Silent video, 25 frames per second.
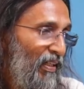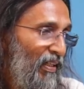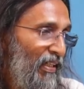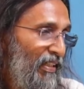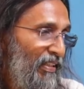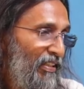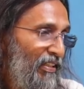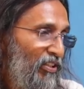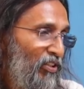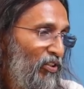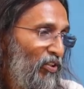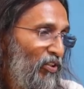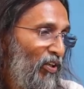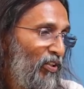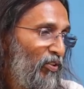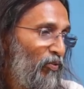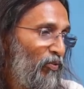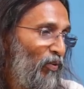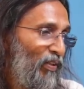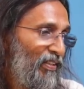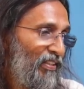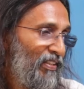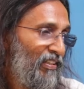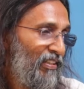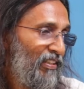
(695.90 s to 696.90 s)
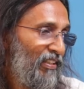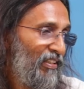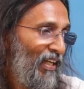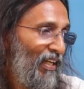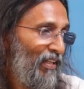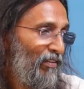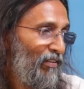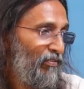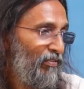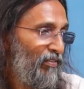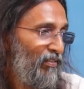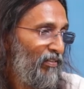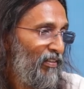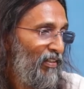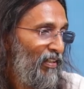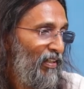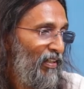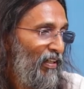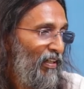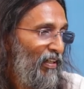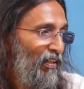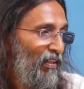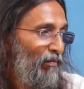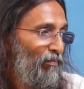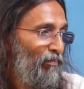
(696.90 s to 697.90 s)
It is not oneself,
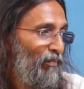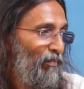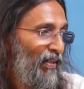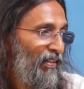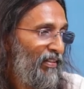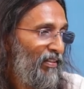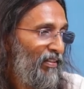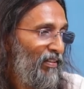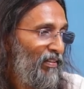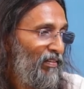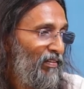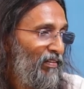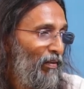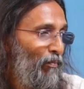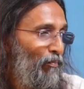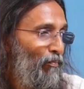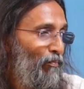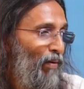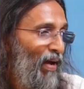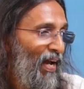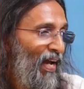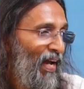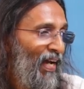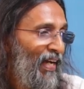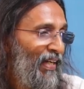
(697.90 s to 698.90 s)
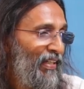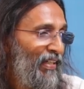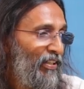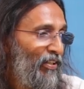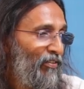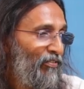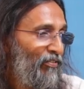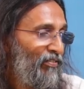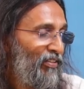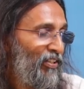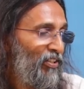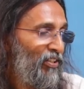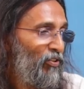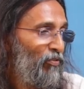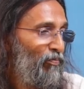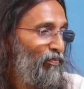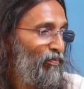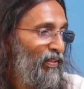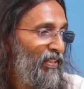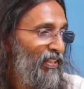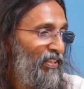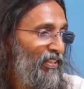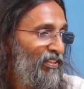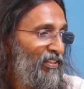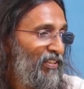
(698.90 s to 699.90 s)
but the band of the
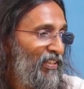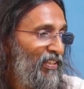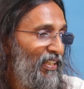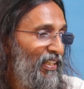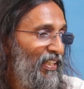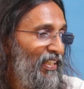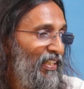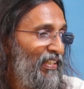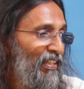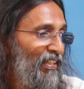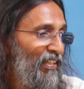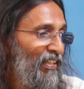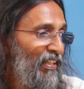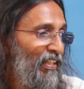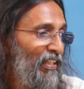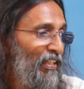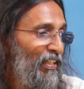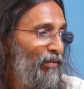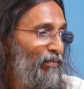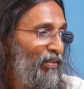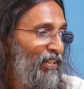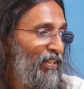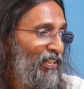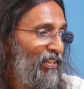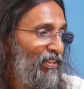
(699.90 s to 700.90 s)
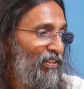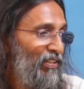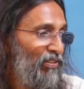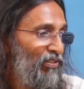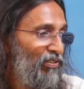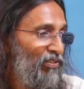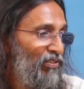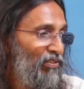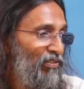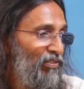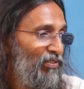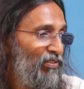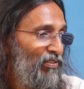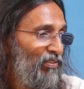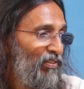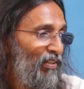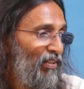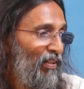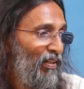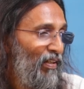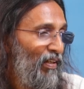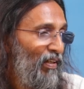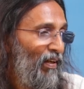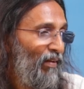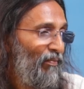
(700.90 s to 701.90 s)
Spirit's inner enemies
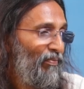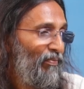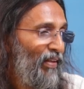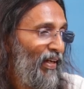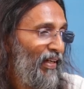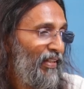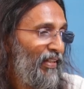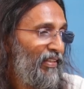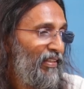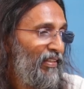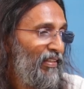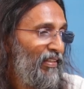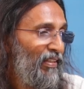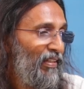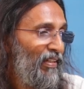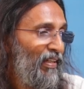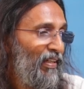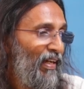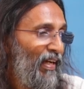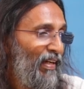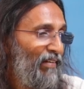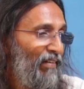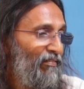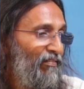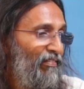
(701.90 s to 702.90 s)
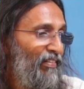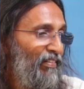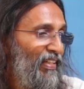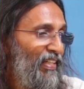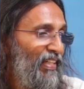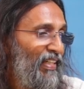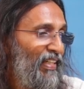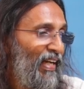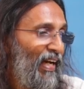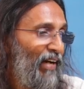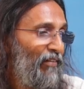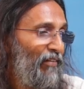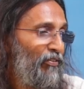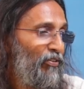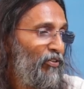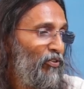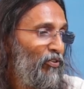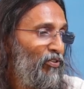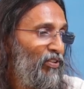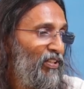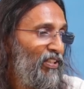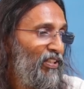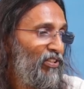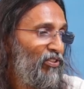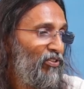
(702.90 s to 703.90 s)
that we have to
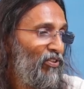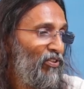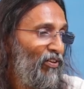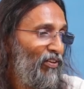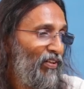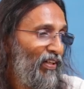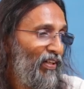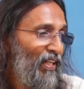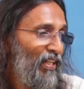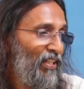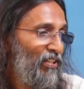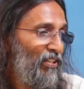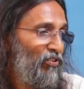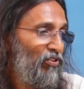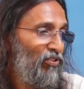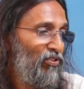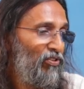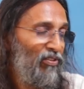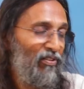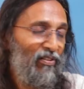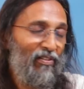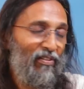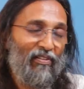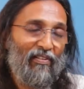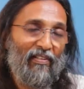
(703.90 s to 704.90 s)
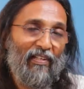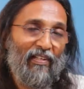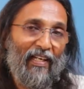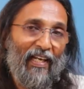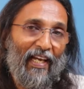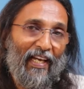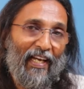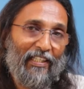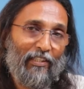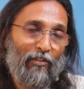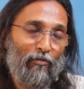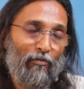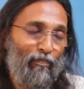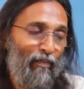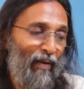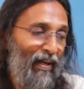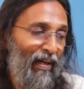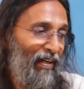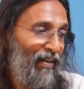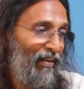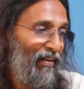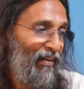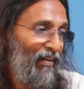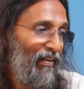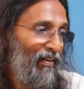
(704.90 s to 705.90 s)
discourage,
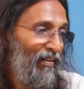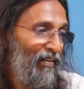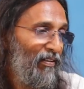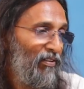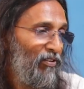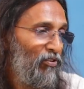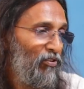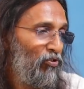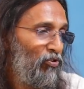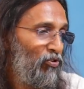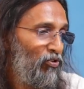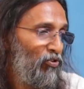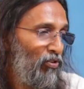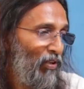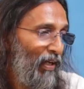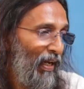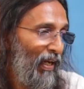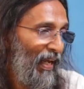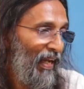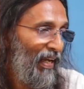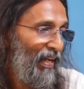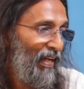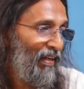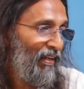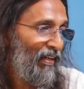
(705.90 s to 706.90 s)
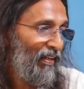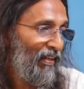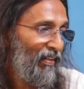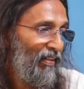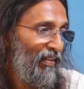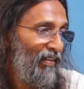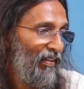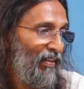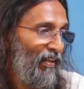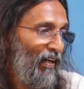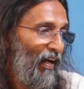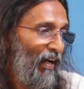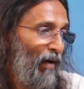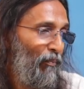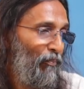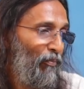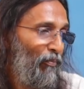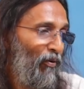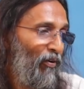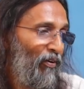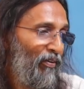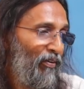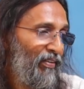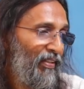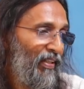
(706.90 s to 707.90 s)
expel, slay
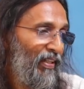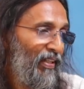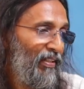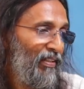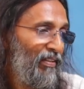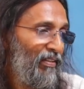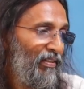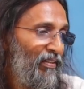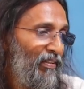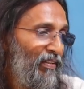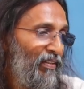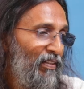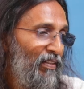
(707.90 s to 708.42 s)
upon the